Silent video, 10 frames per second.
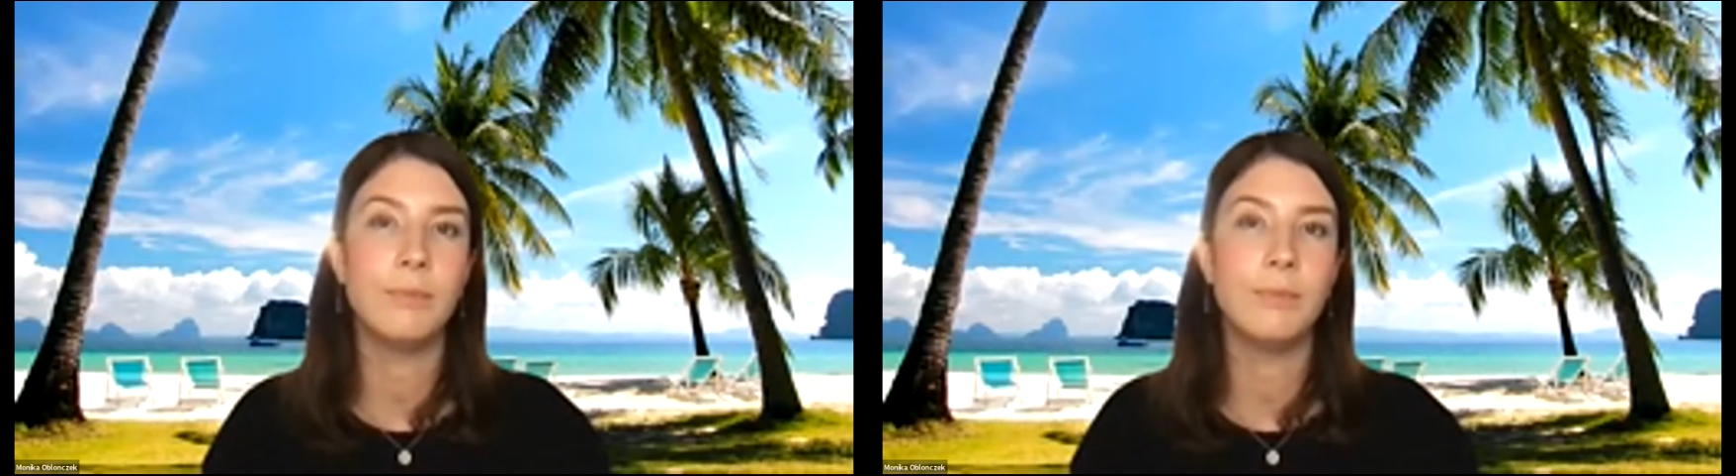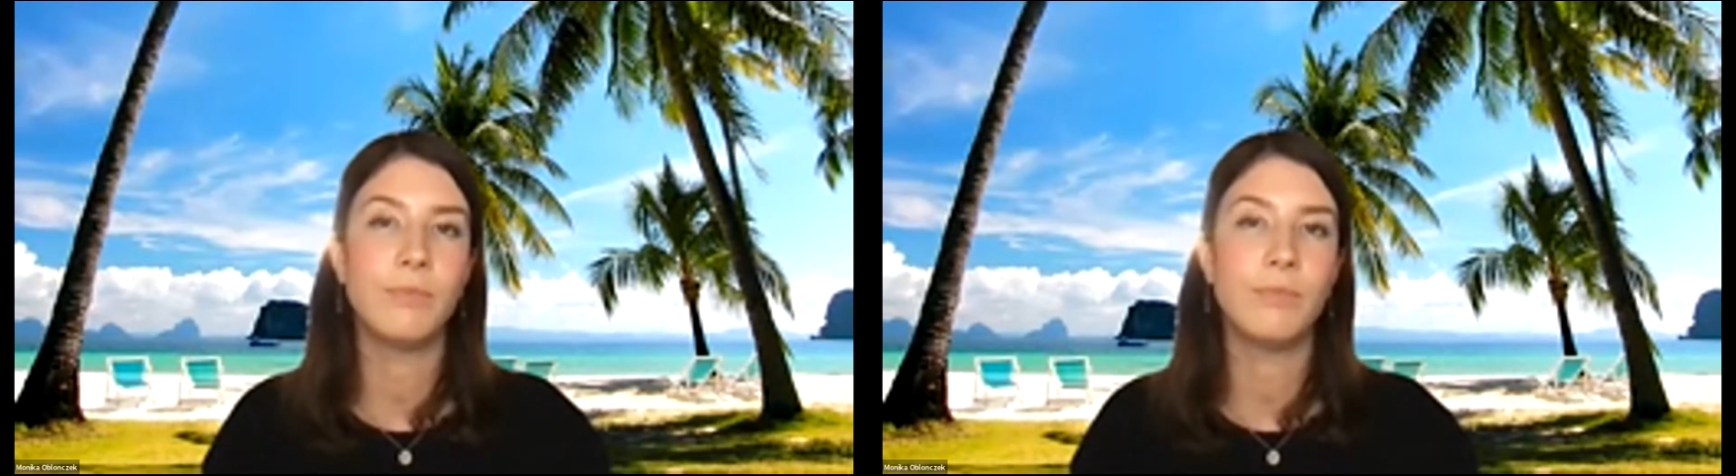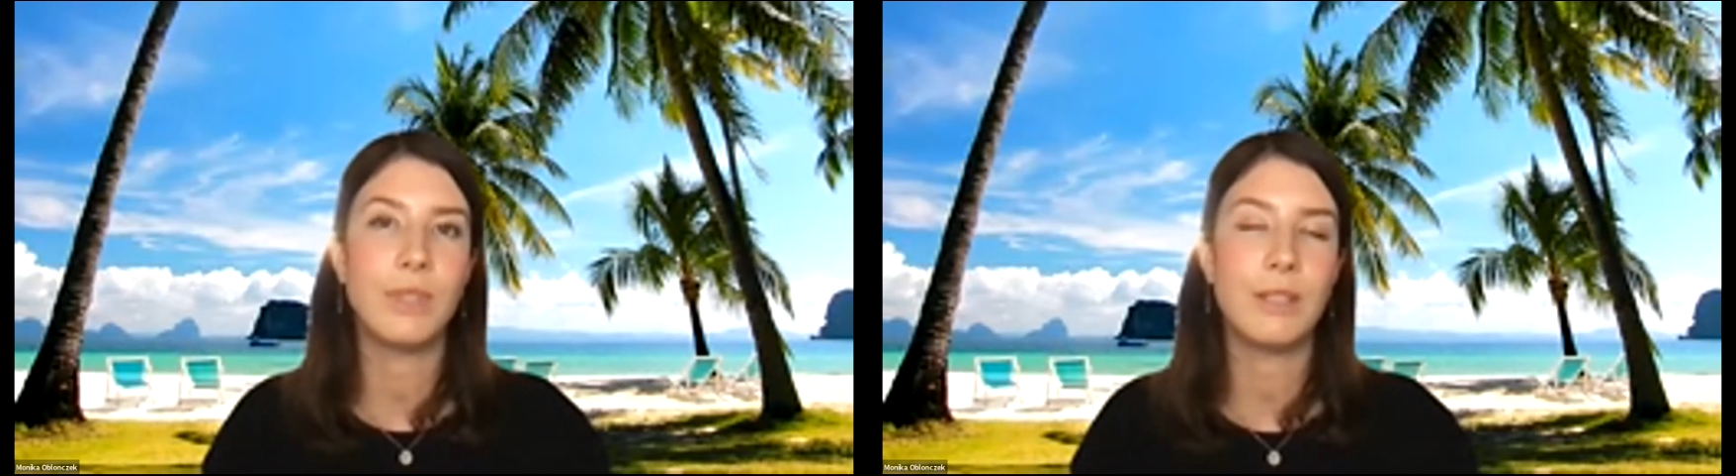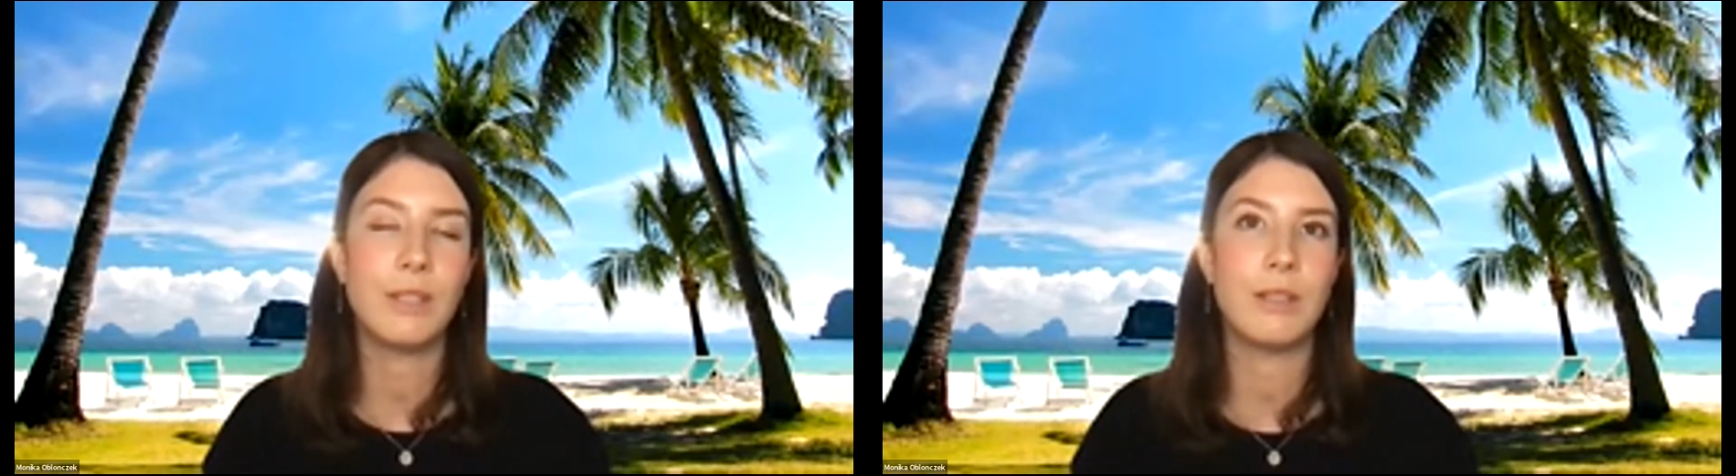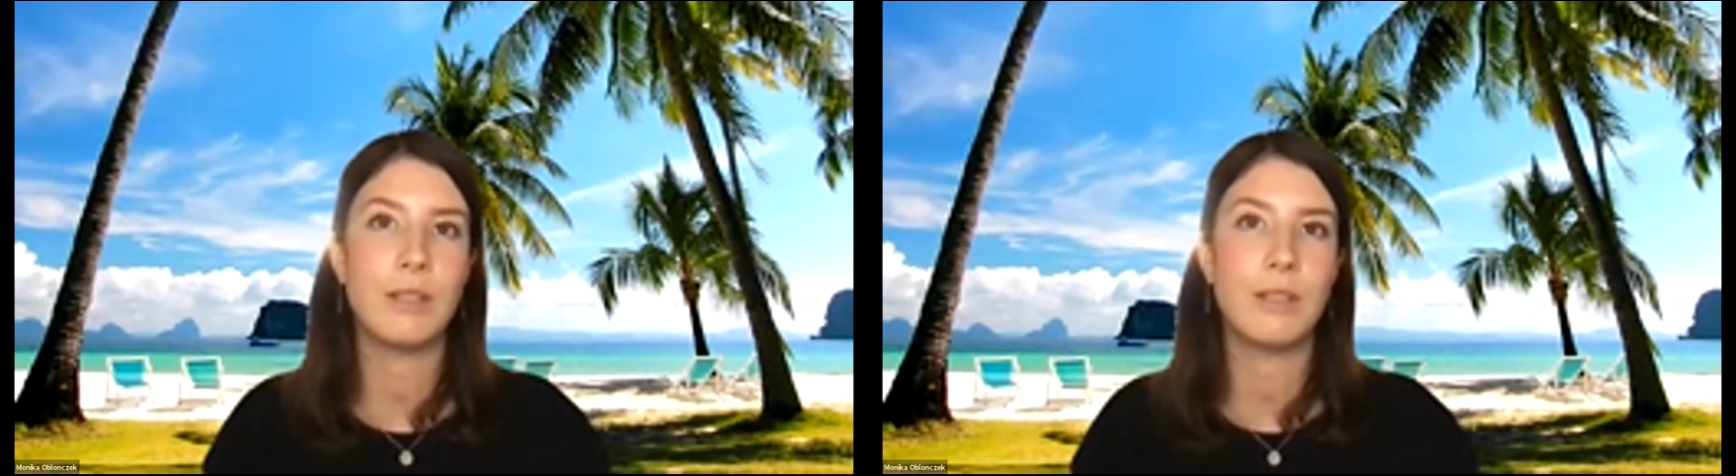And
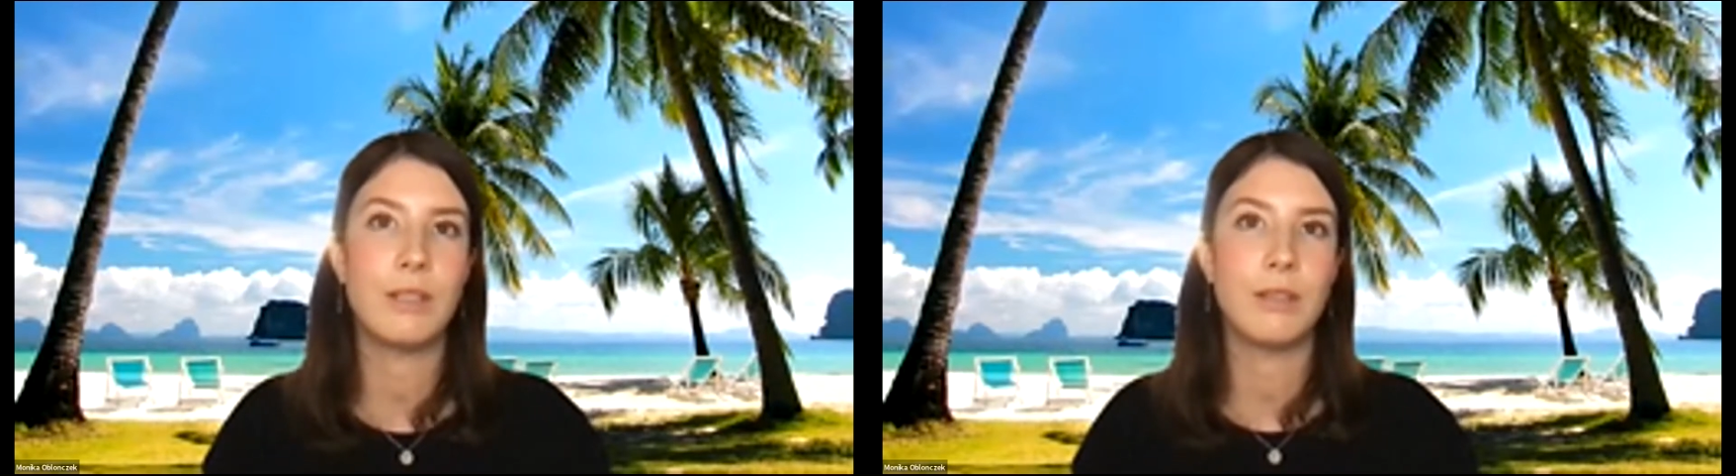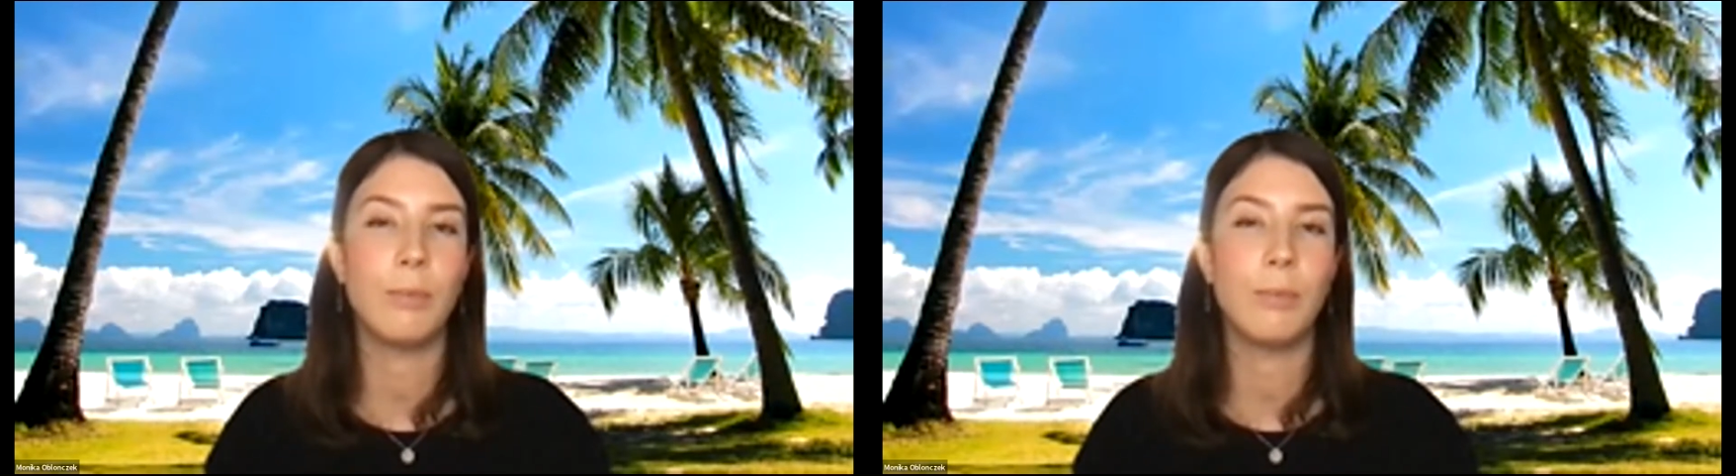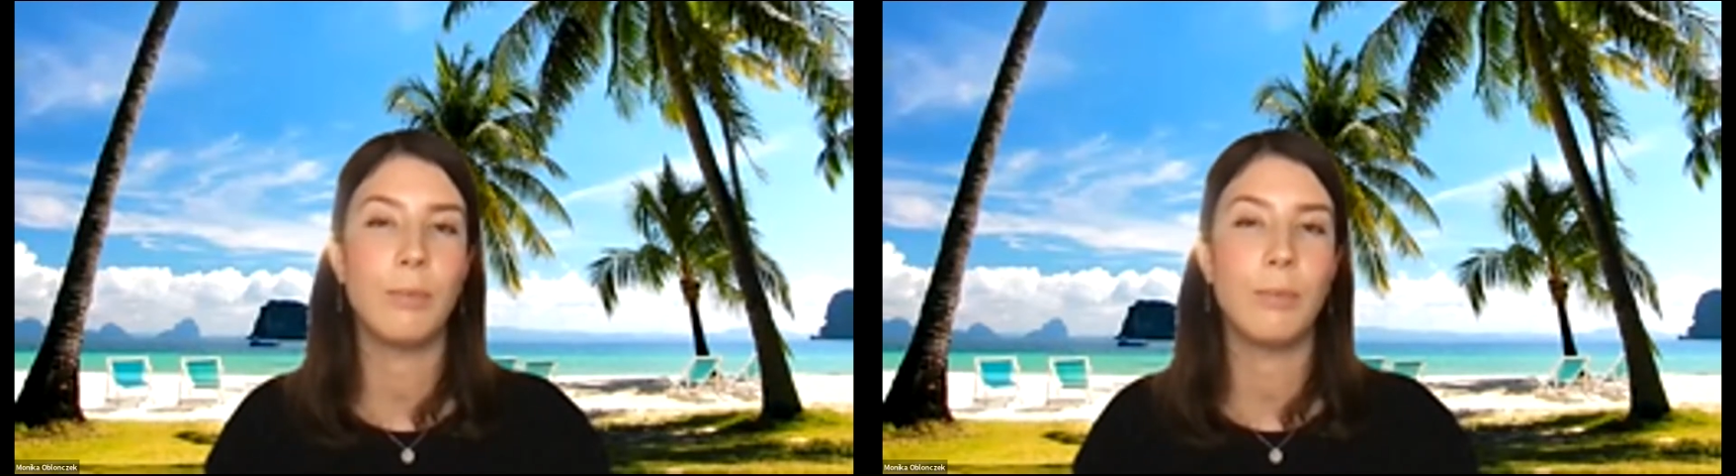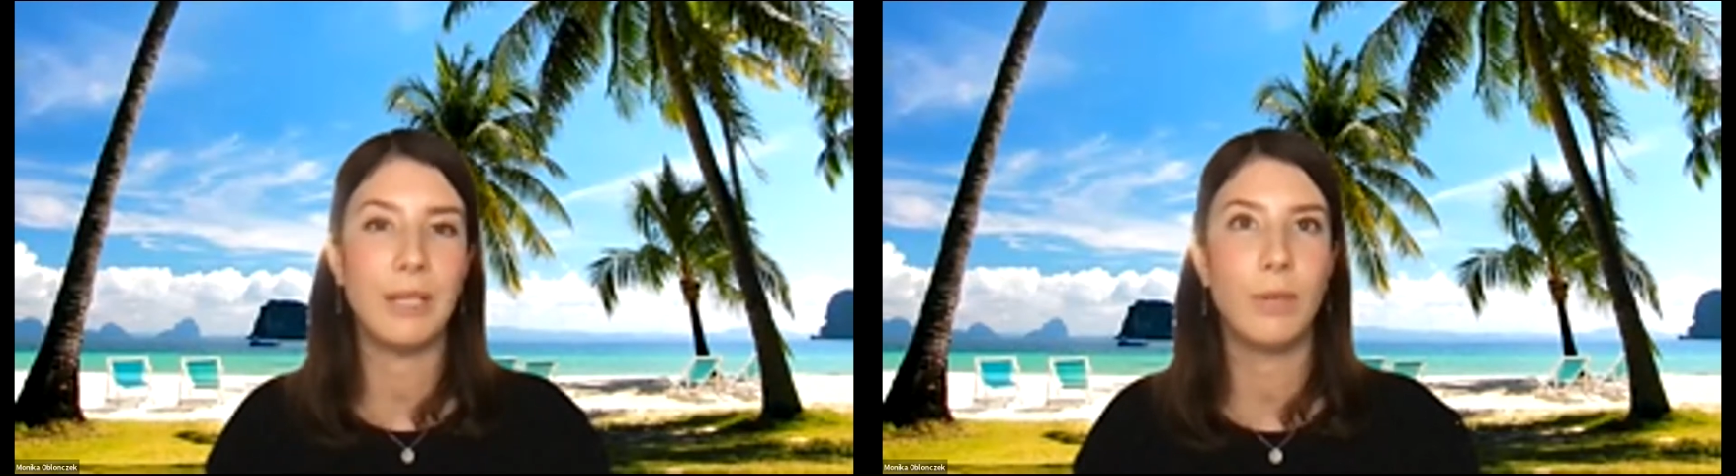this is